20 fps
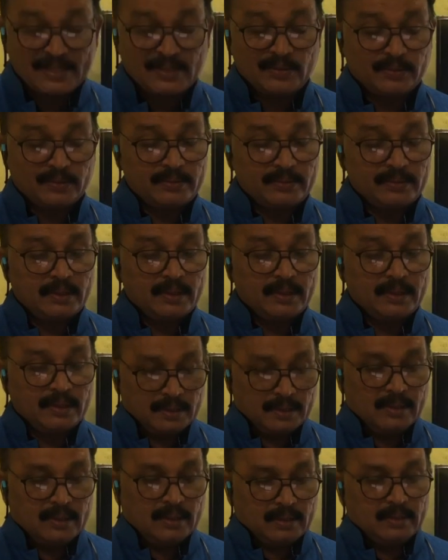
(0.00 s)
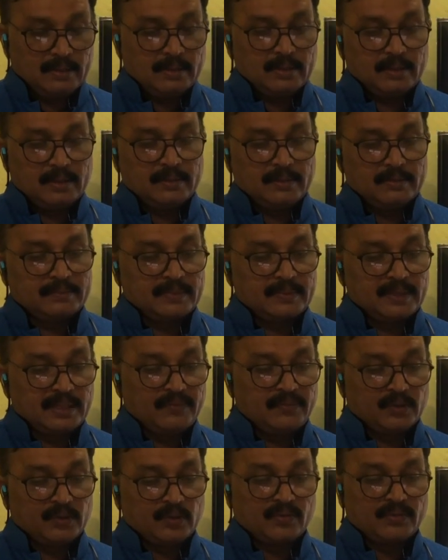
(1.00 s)
you if
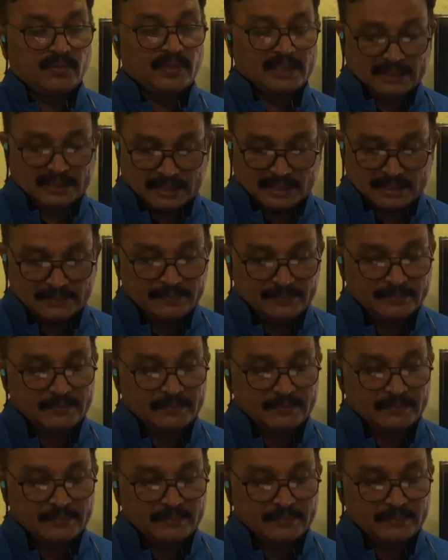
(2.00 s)
you go further.